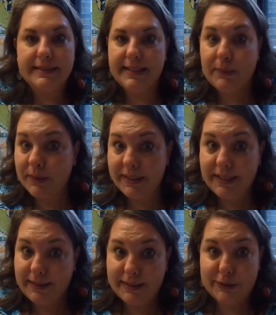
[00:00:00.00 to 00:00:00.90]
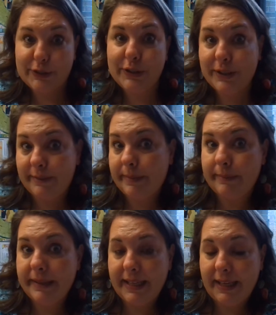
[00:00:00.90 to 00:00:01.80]
they were little and shouldn't have been
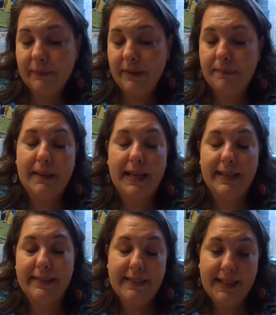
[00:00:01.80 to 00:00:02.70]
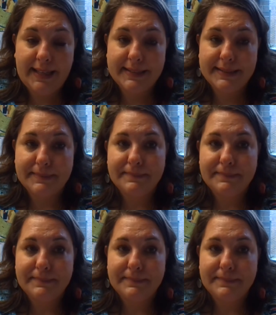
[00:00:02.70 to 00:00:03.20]
playing with my things.